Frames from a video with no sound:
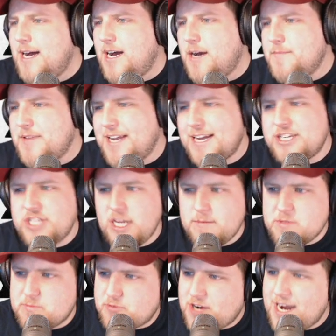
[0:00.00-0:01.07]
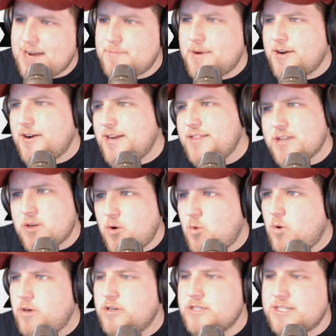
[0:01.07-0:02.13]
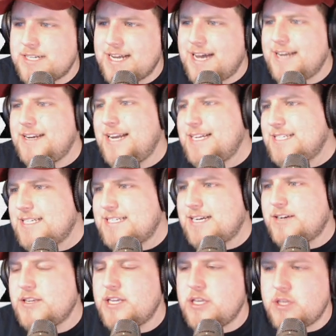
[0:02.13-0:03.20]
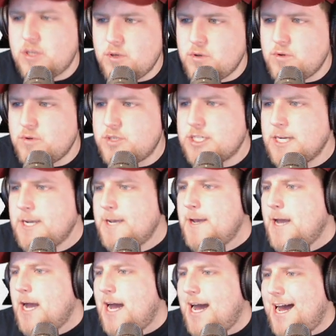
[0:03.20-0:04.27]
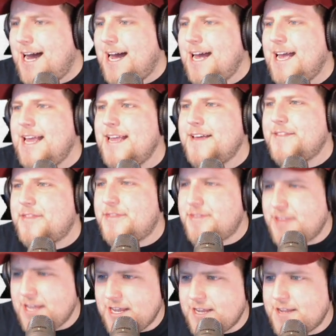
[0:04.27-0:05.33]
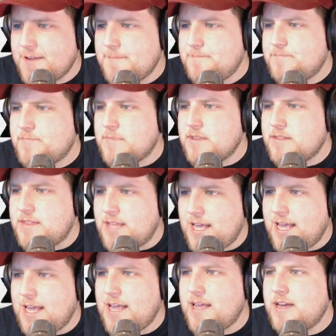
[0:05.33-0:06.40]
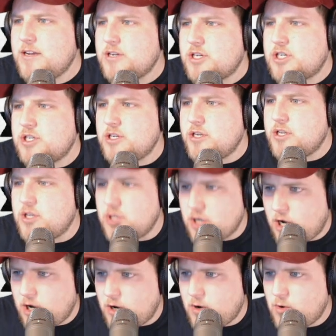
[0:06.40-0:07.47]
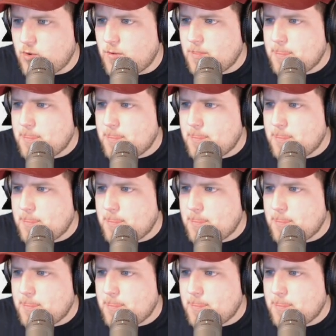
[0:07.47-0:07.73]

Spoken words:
They got James Bradbury. The corners are not necessarily huge. I think they should go.